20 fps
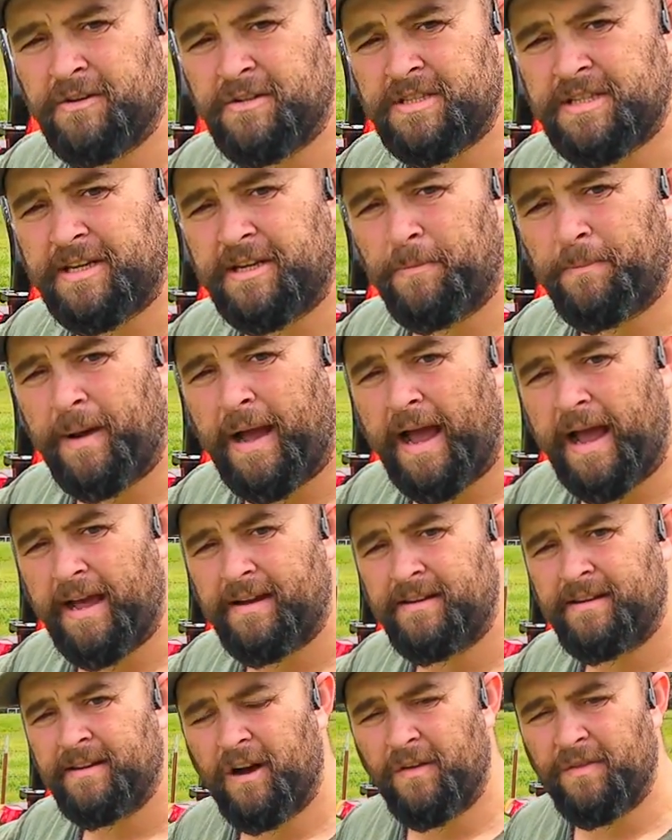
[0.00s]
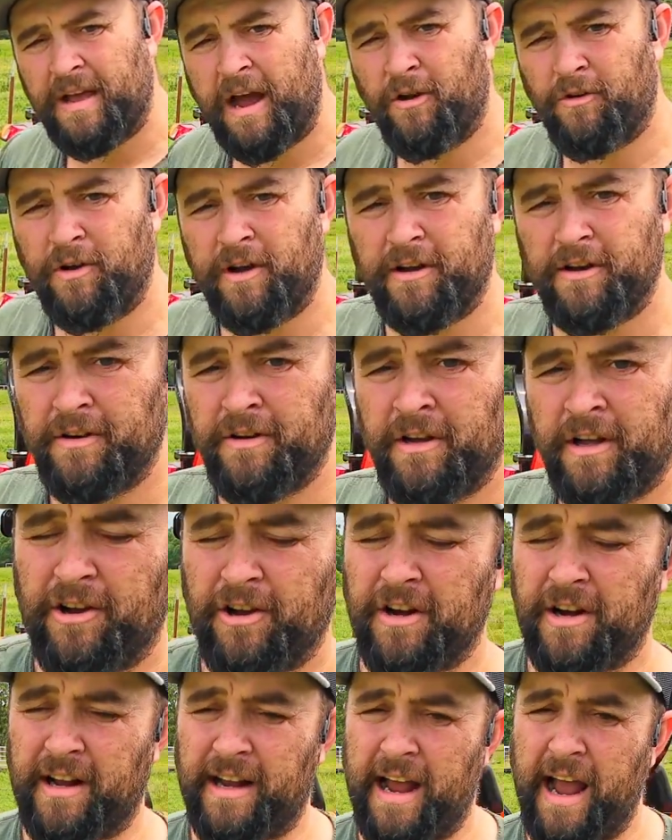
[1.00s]
steel pad on the outrigger, you're
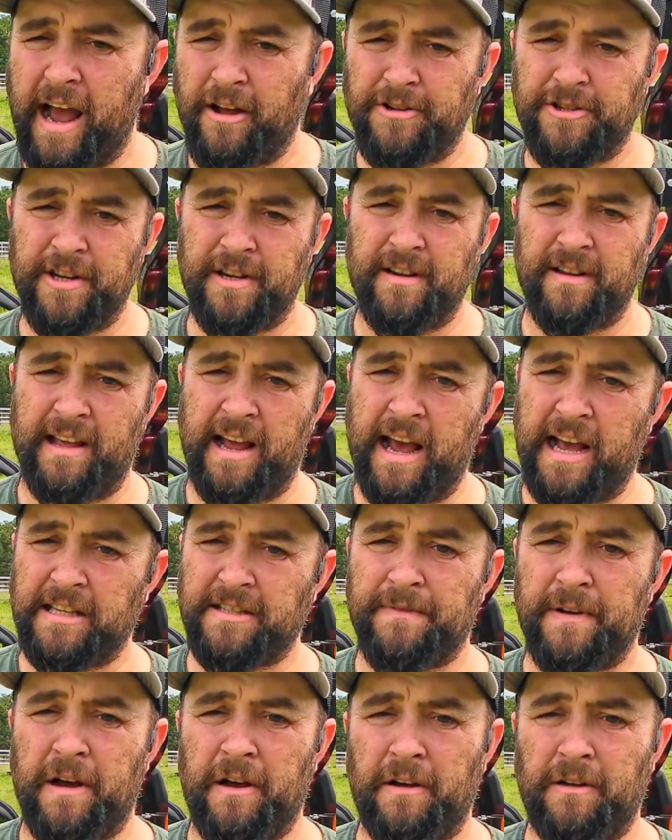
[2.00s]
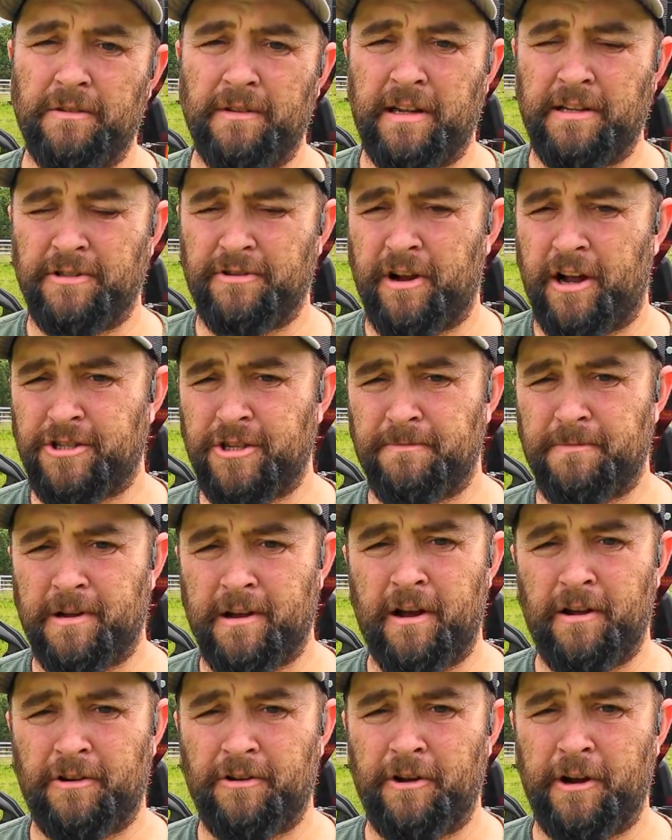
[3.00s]
gonna gouge into the asphalt and scratch up the
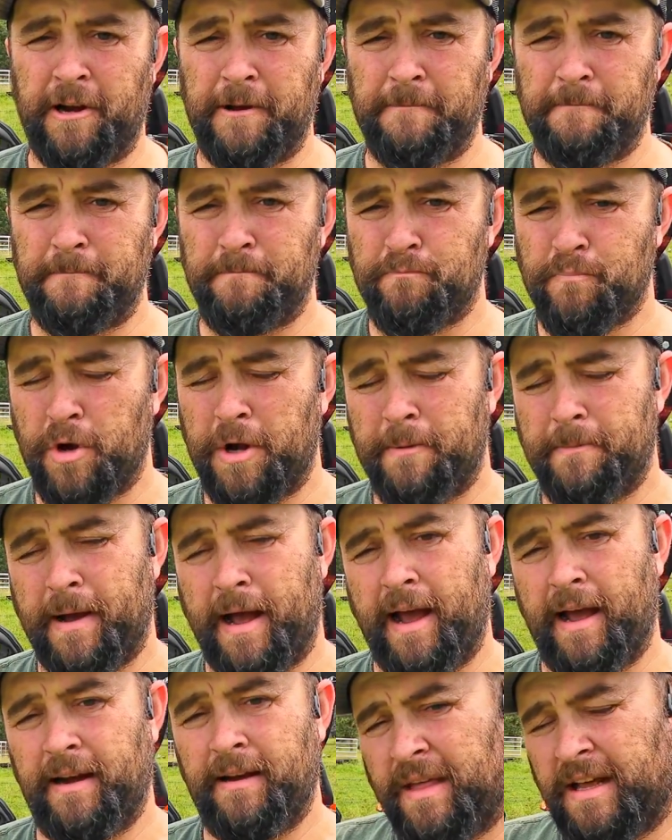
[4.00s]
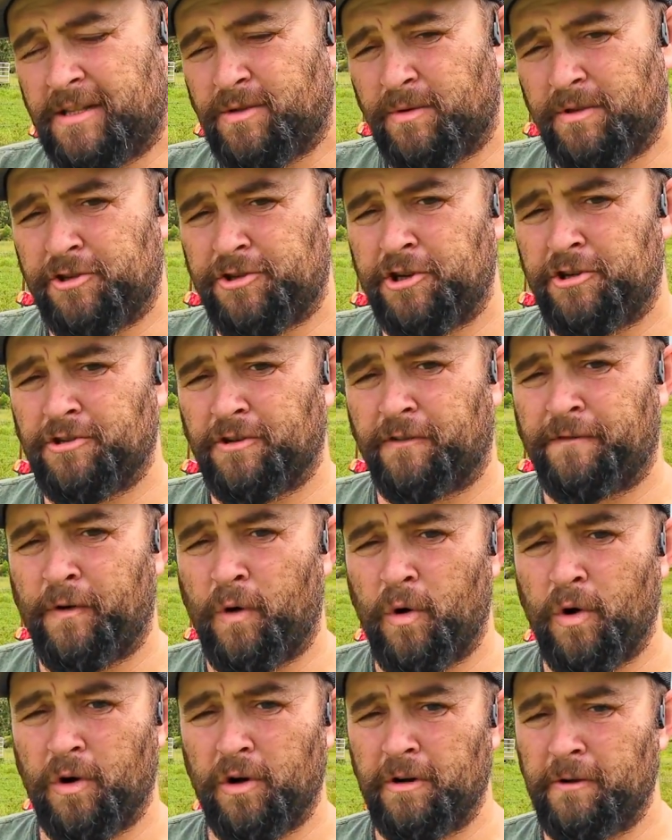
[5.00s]
concrete pretty bad. That's what the shoes are
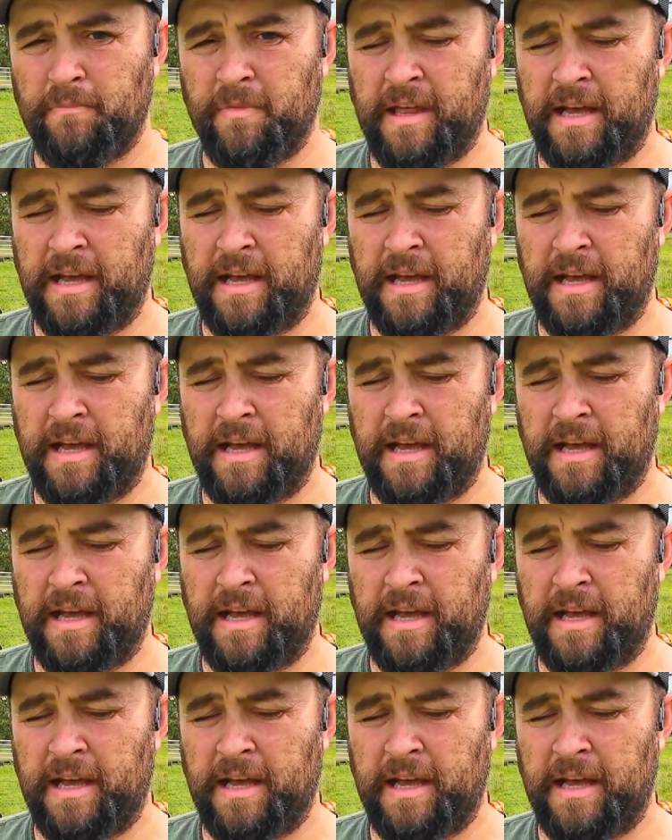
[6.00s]
for.